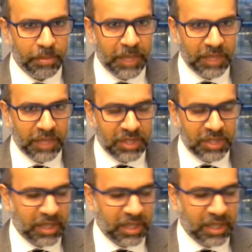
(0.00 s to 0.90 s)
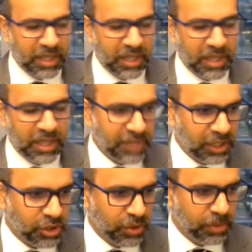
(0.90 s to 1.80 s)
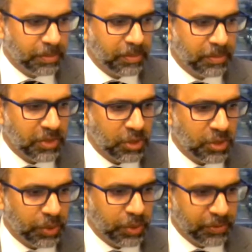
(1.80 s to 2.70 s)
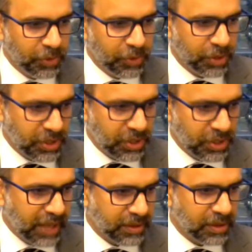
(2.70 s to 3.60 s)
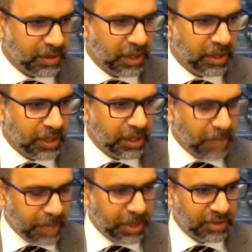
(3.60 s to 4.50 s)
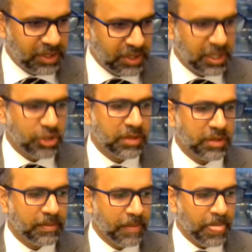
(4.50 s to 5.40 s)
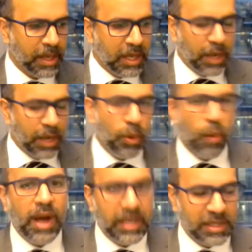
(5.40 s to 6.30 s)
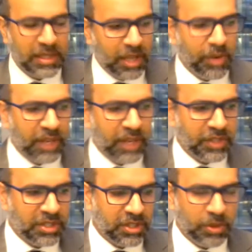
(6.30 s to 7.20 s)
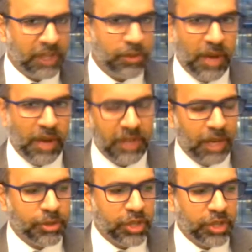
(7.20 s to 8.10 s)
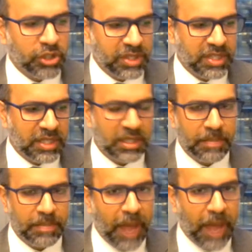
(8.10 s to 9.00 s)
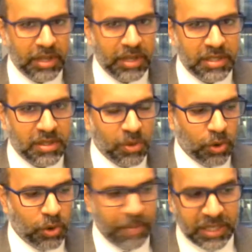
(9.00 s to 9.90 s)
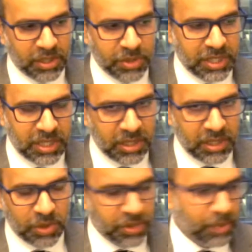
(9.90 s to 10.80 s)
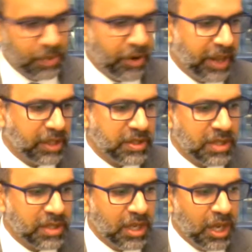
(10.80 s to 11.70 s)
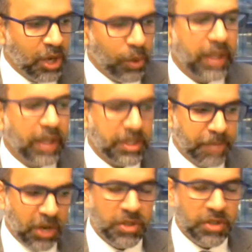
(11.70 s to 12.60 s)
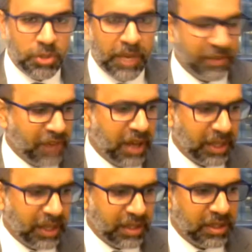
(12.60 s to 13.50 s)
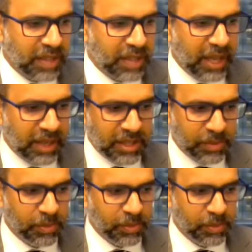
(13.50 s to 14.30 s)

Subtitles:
many of the tenets of English law. So we'll focus on that in my part of the discussion. Now, why is that relevant to you if you have an arbitration seated in Paris or Mexico City or somewhere else? Well, it's because you might find that, as